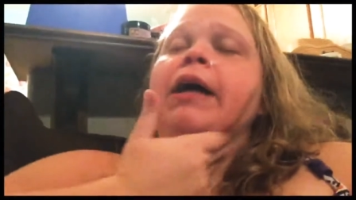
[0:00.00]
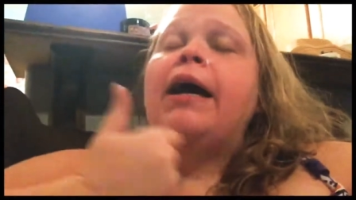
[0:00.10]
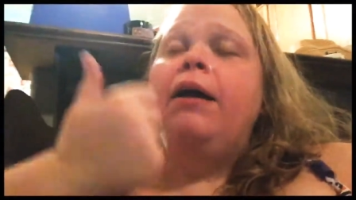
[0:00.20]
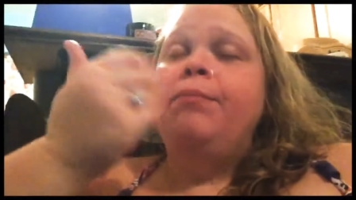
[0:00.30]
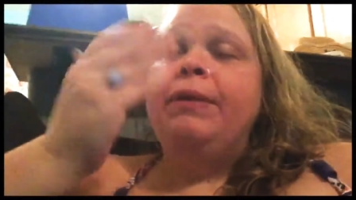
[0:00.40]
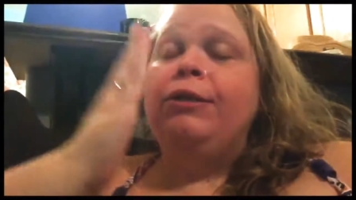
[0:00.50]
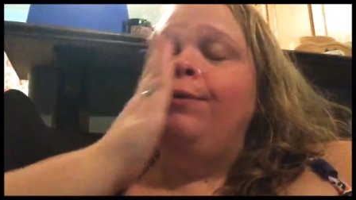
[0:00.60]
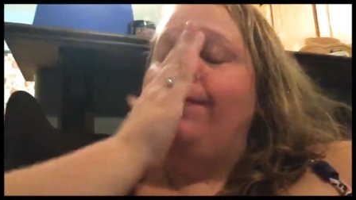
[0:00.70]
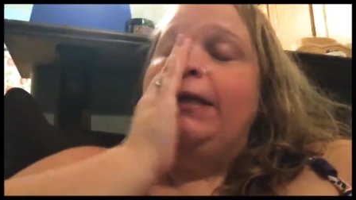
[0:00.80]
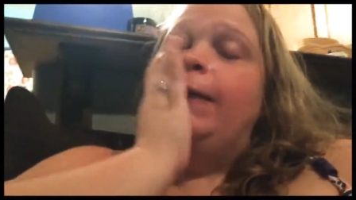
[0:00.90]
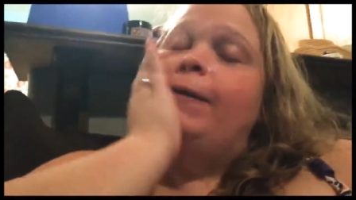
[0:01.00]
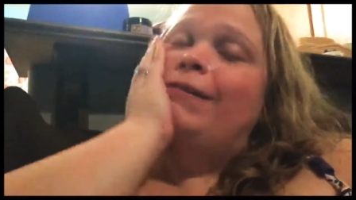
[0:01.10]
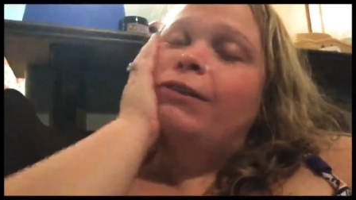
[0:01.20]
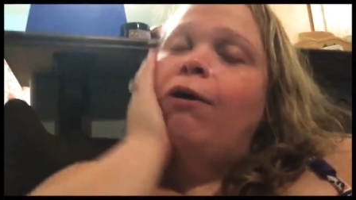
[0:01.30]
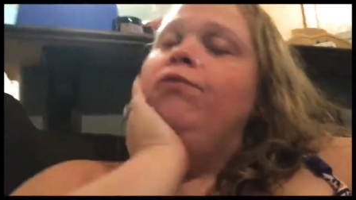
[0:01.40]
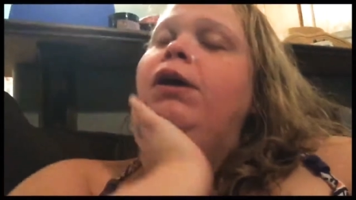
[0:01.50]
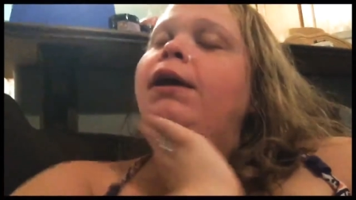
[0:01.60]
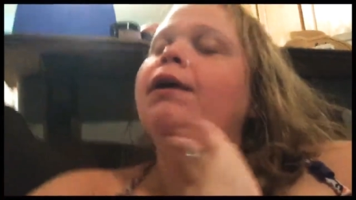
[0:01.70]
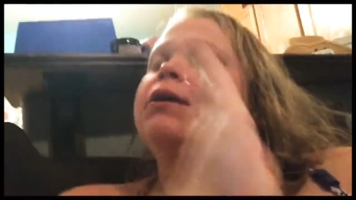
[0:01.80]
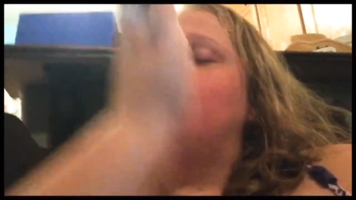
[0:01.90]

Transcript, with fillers: I've been doing videos all day,